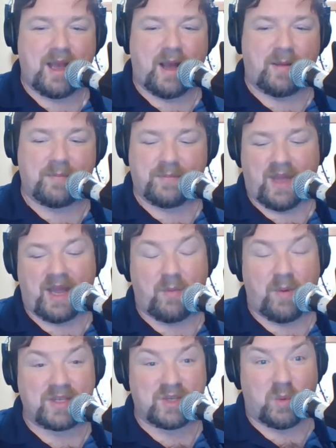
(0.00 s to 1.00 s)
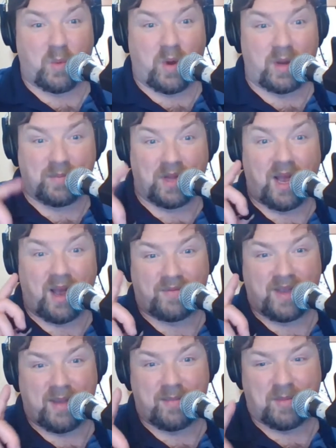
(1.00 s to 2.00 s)
I went to one
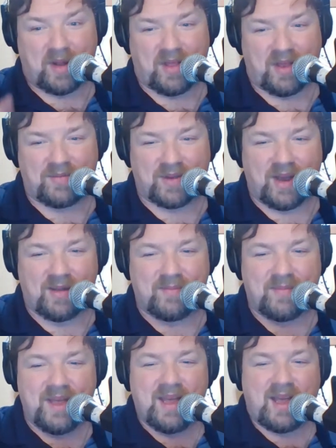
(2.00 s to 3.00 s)
playoff game in my lifetime.